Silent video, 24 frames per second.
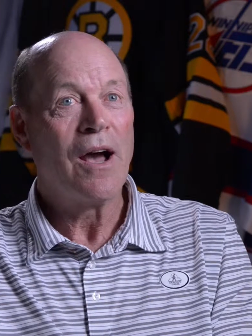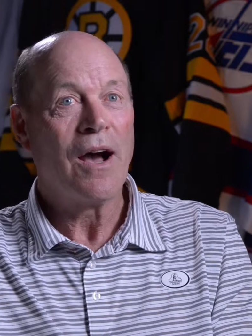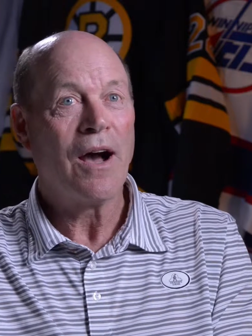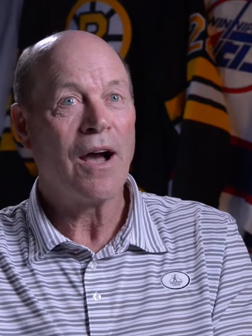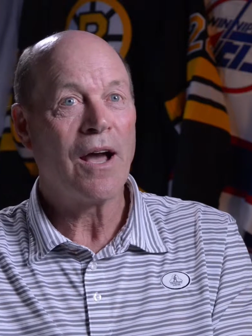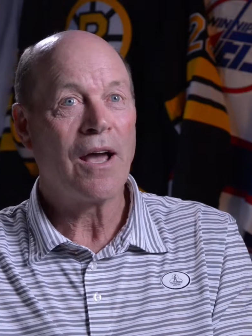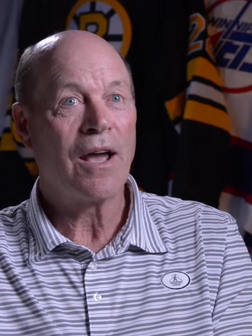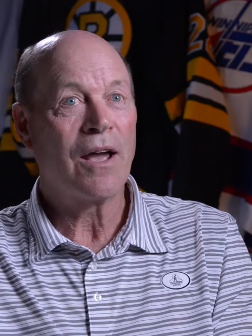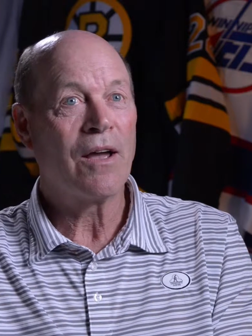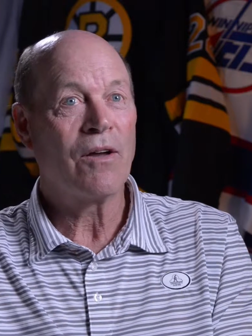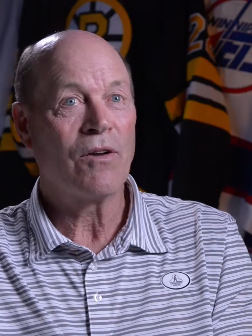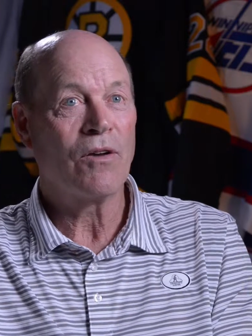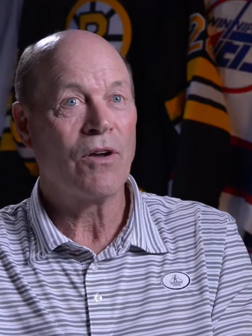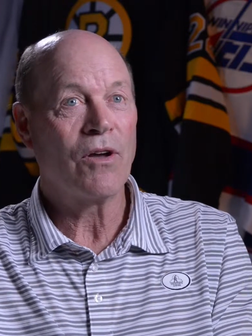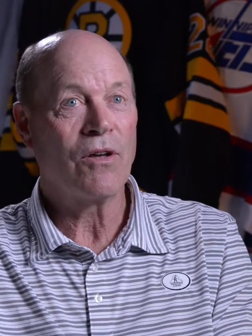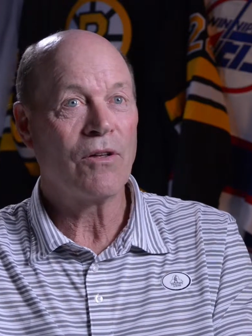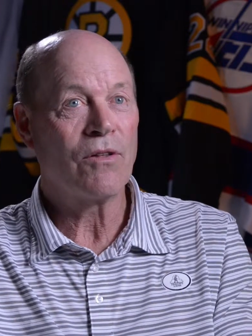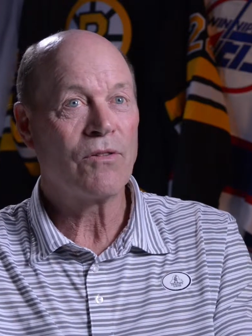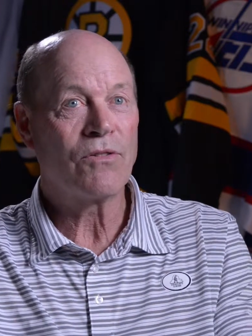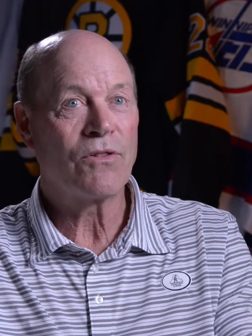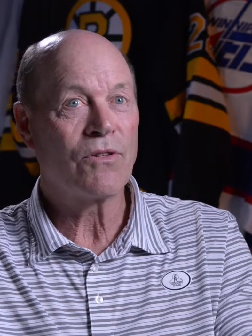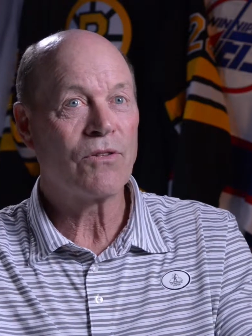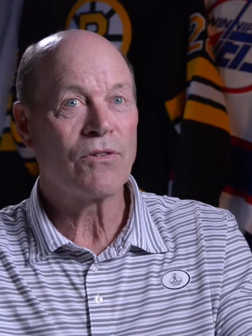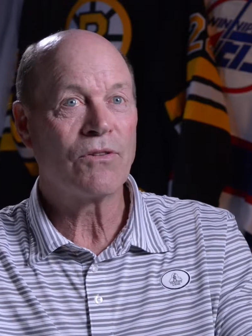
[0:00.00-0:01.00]
I
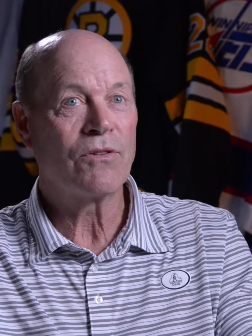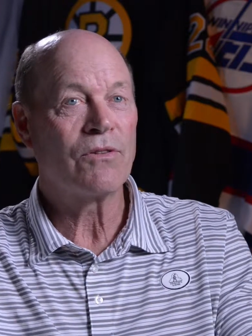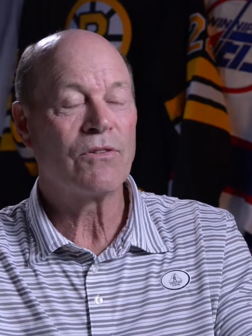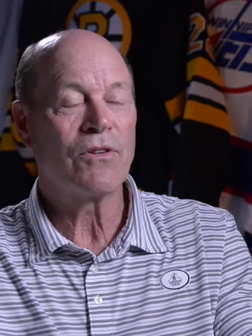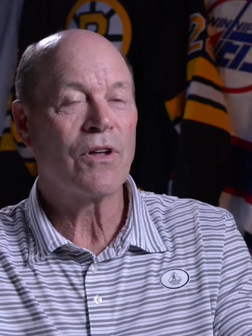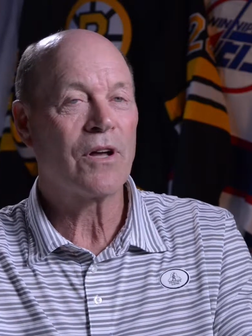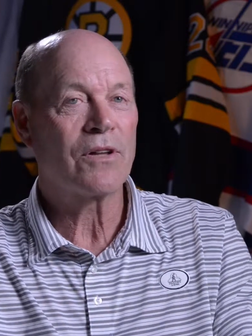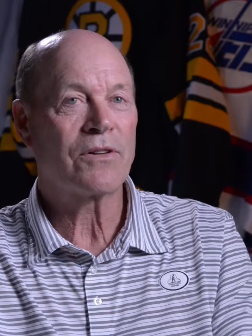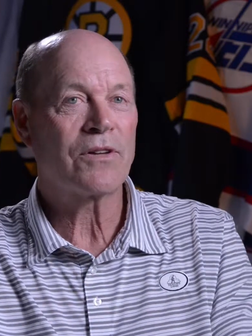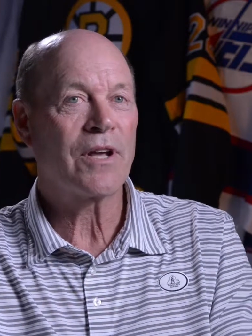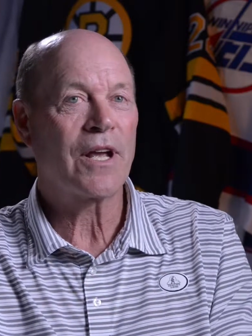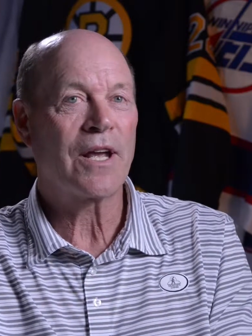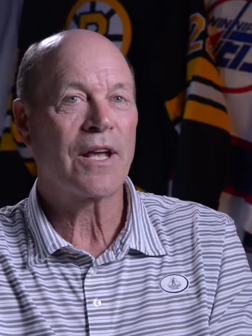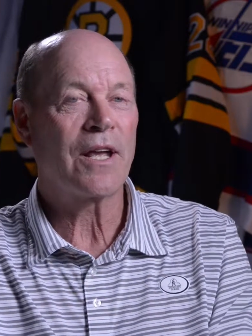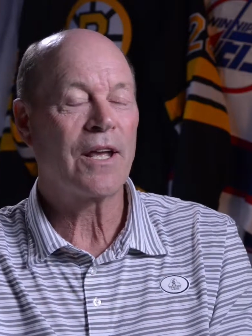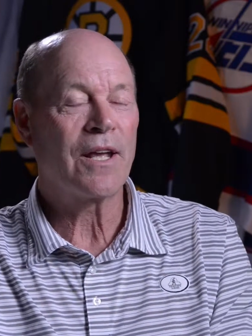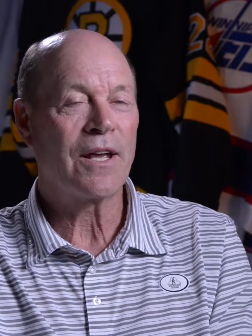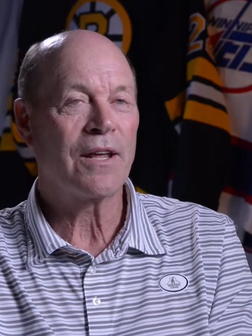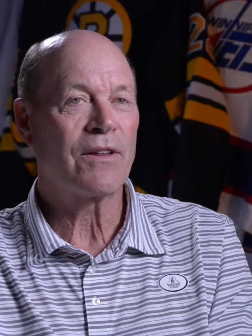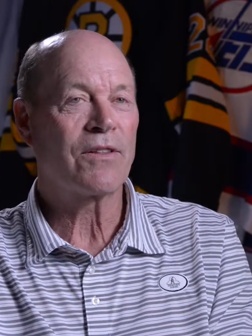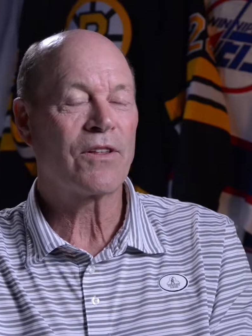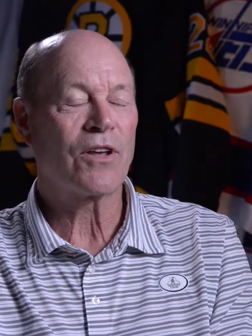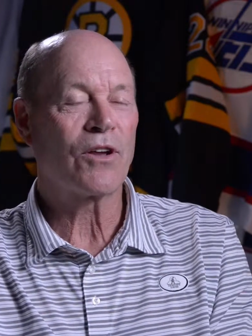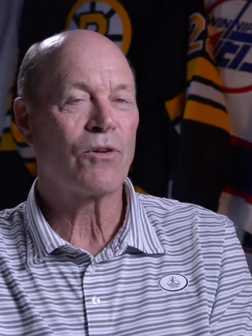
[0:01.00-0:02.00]
uh, not taking
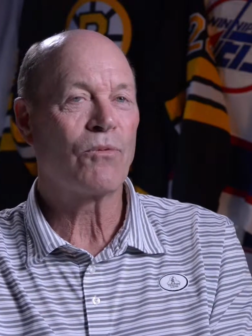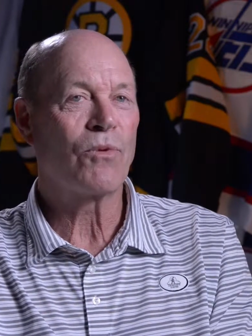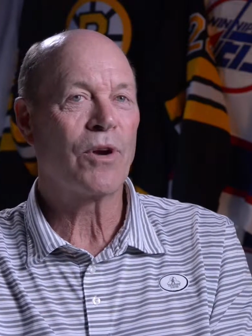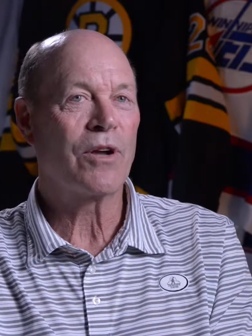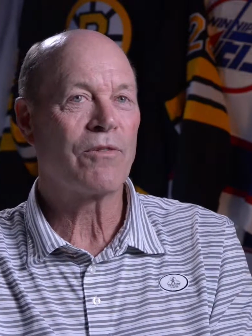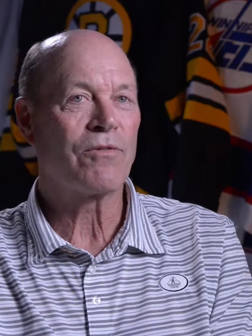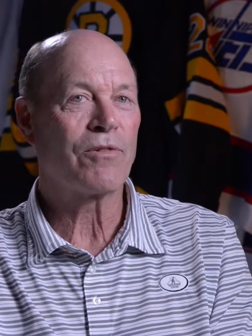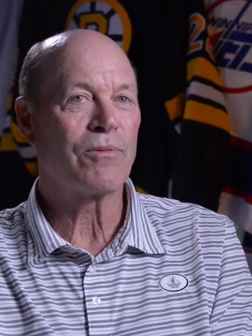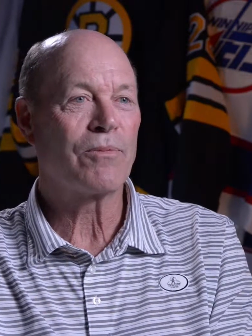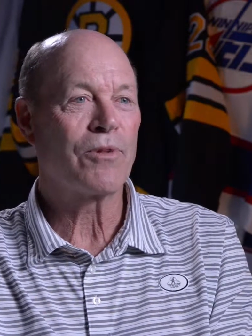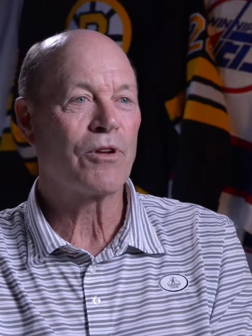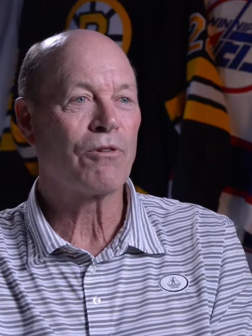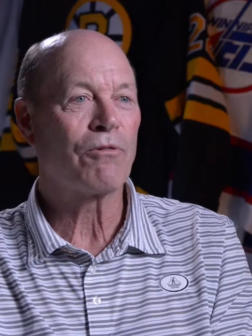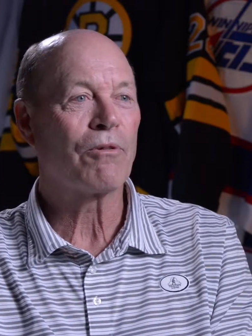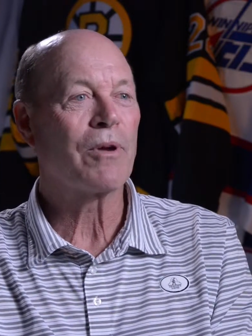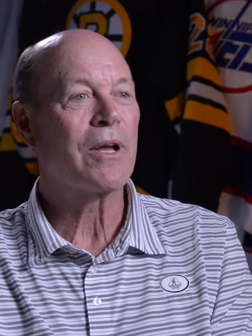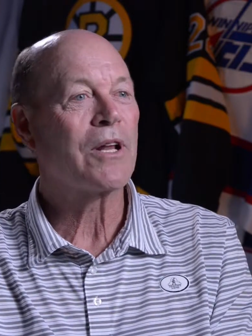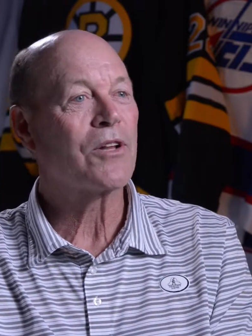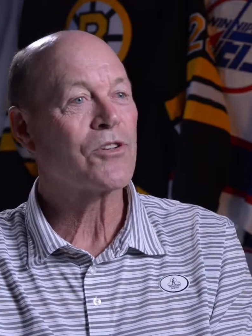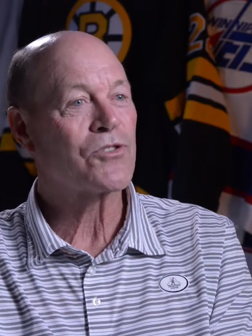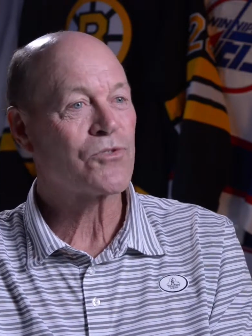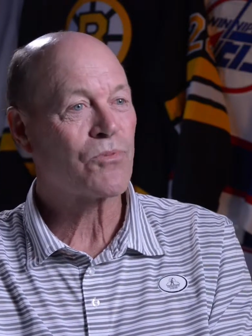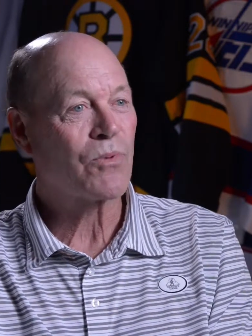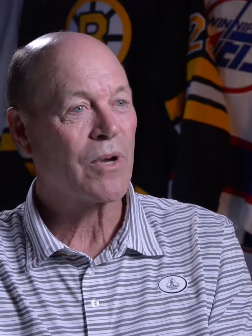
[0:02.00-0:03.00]
anything away from the
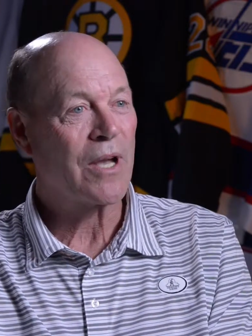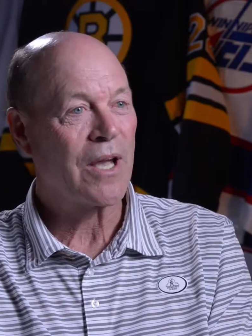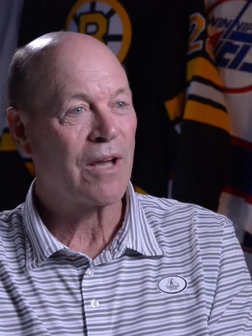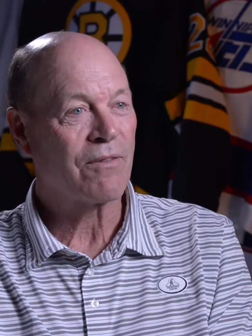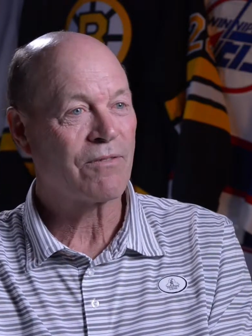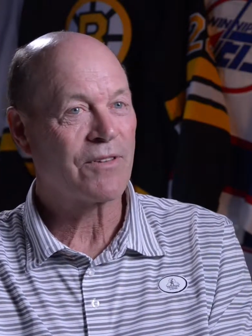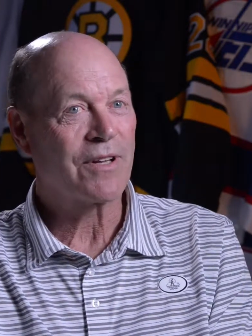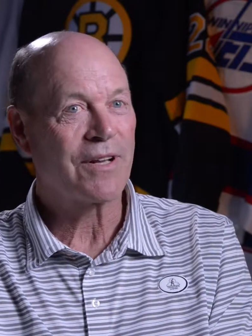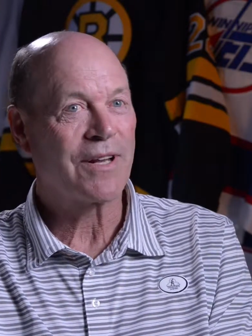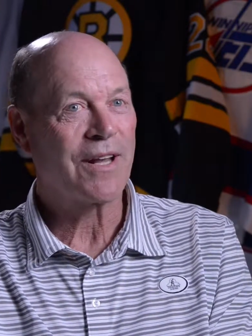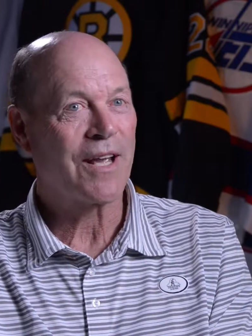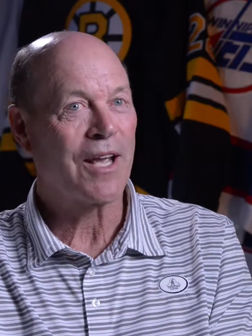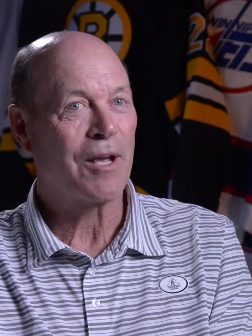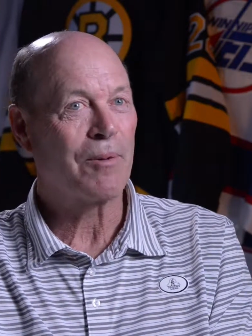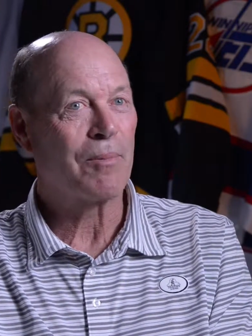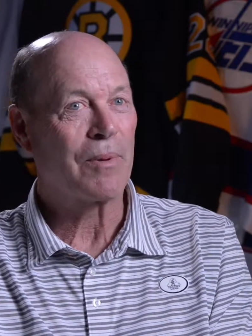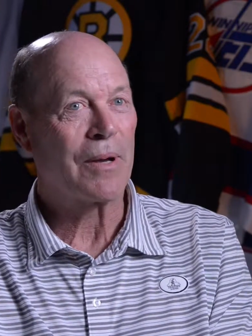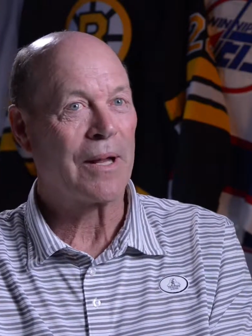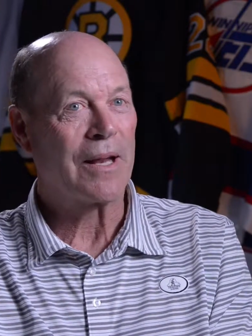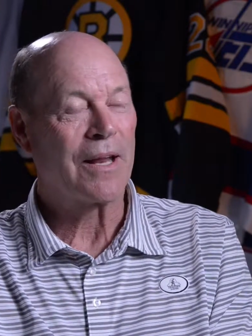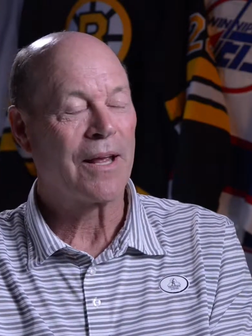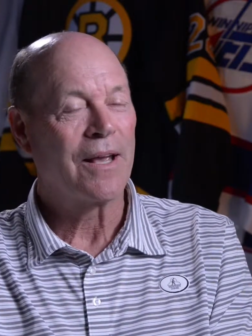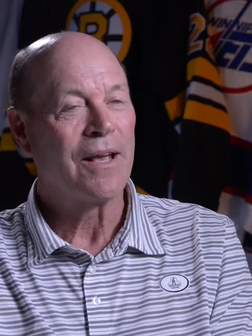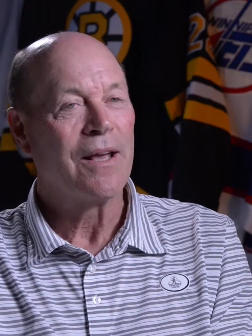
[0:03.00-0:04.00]
arenas we have today,
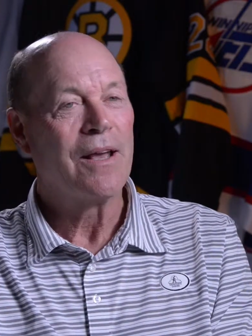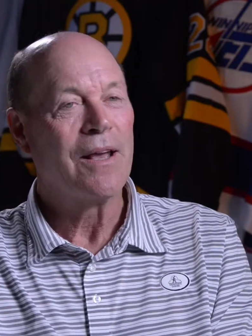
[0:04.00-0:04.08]
but